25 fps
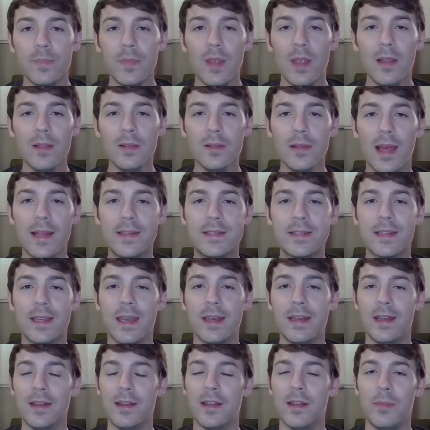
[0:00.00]
let's
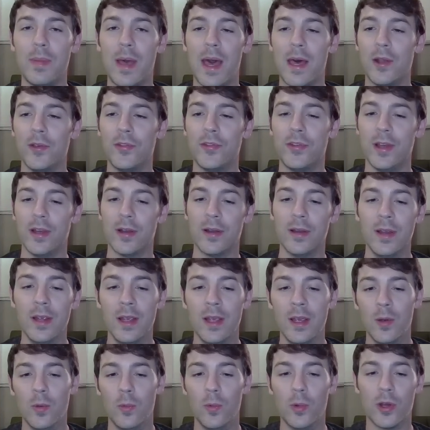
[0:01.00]
get into the battles here.
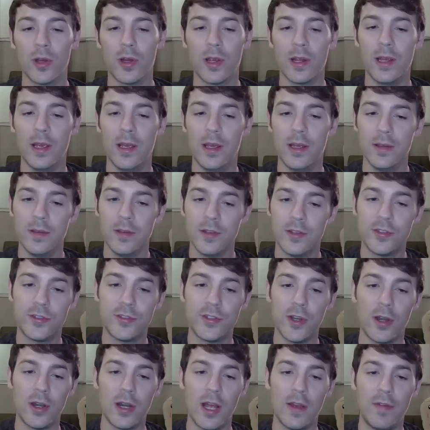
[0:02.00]
We're going to
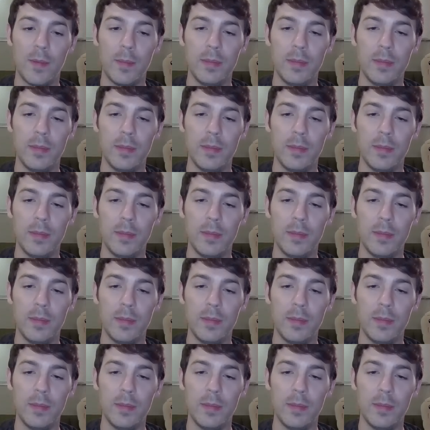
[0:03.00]
start off,